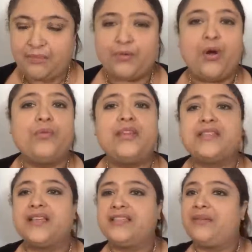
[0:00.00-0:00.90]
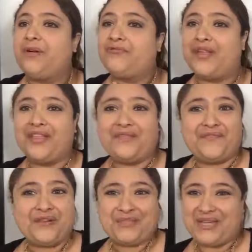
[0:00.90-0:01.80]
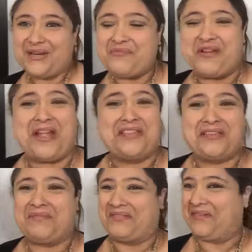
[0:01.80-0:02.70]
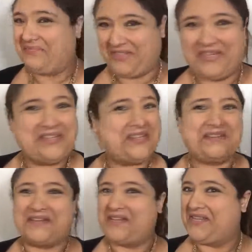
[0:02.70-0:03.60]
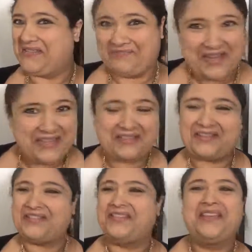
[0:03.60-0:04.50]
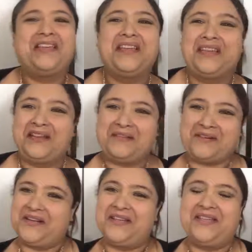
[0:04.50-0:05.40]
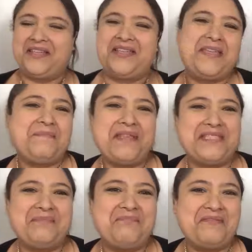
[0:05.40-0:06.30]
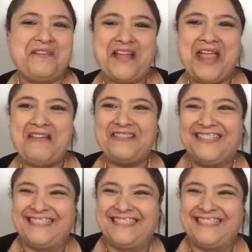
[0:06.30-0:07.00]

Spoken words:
and we're only discussing about regular verbs here, we're not talking about stem changing or any irregulars. We're going to keep it simple right now.